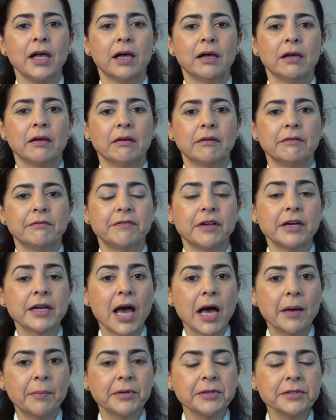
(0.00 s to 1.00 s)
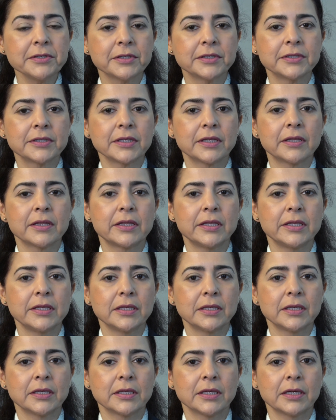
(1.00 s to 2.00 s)
very abundant in
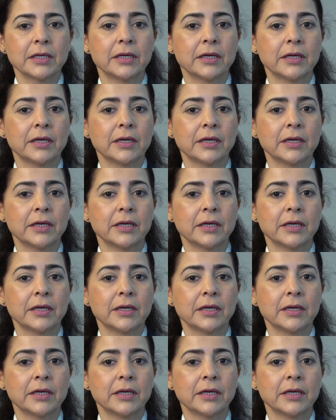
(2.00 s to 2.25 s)
the